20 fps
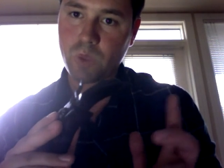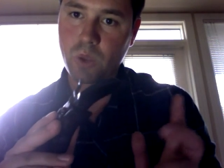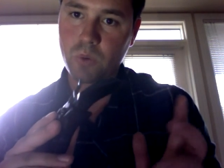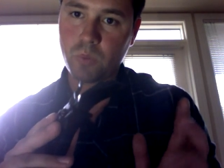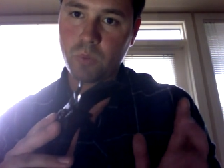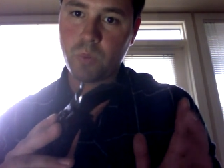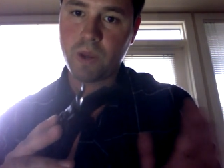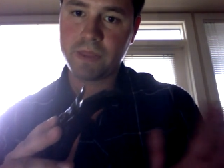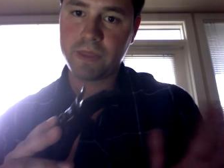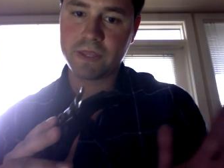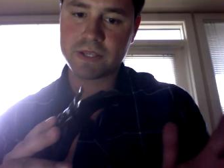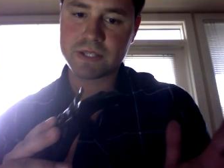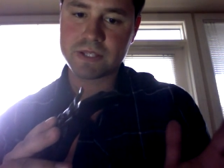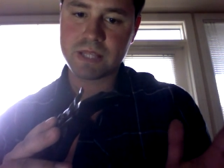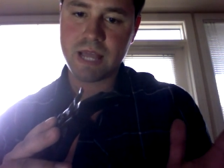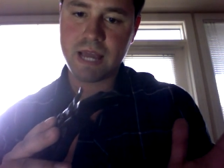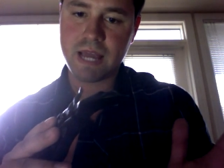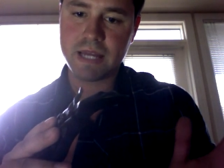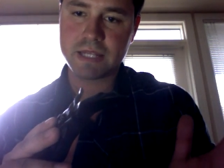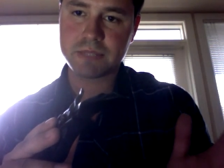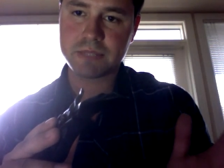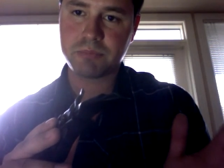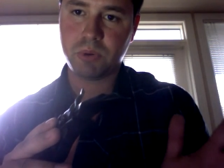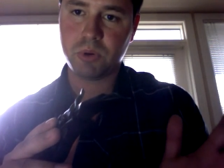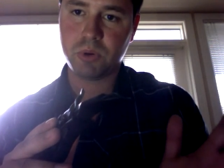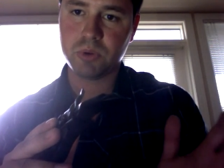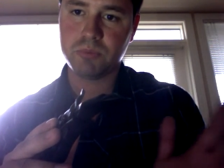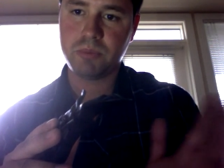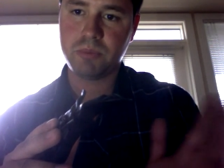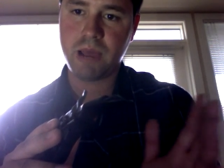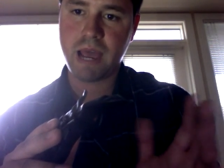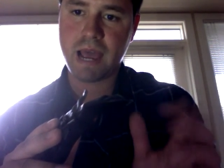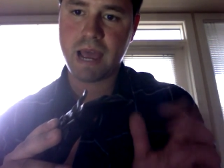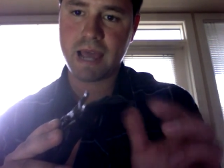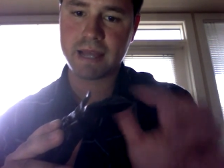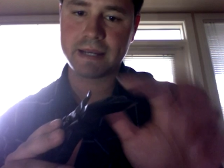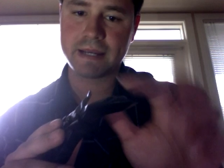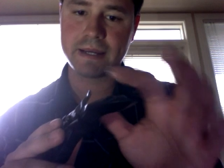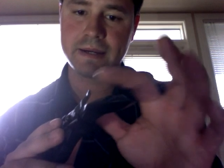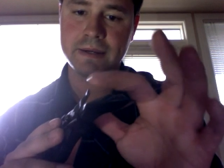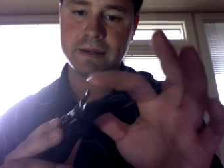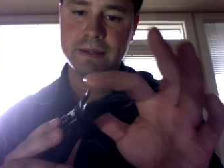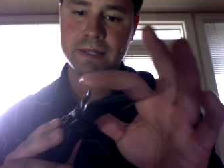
when the slide is pulled back,